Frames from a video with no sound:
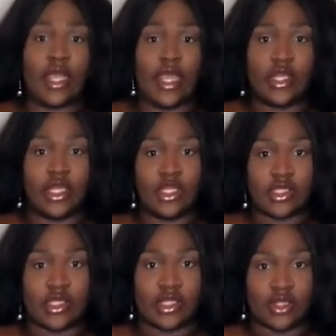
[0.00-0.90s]
and you
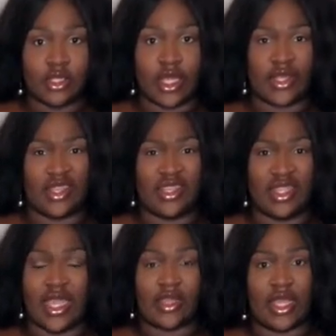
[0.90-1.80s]
still like
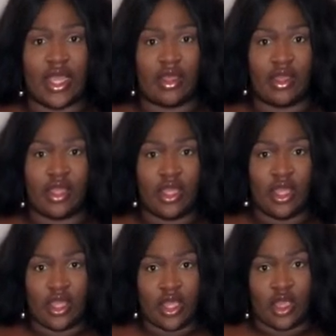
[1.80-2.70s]
get that
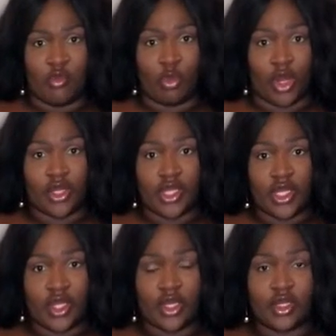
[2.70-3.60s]
mark
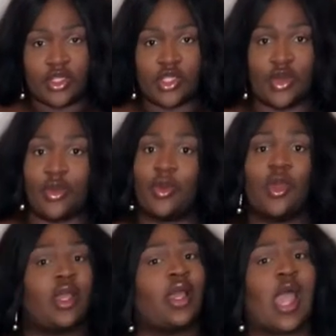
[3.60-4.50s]
here.
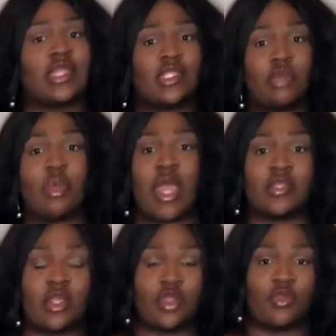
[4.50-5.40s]
So I'd say
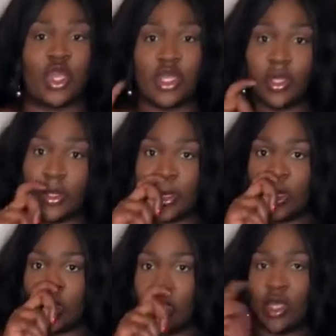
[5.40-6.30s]
pass on the red.
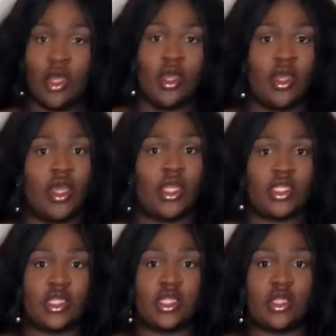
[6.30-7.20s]

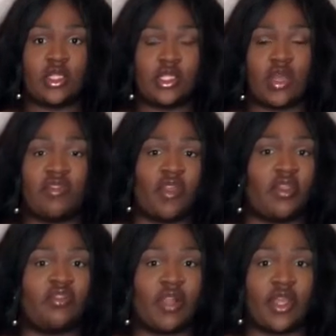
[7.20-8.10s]
It's not
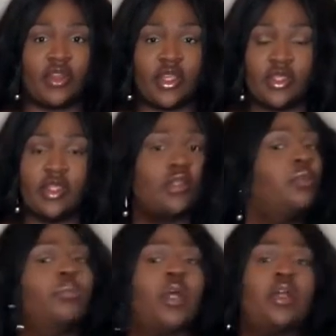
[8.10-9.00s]
very flattering,
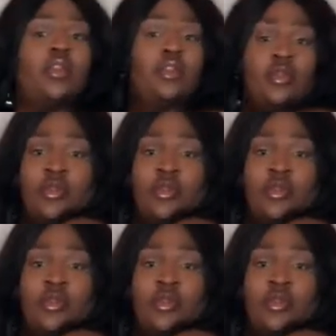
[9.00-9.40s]
but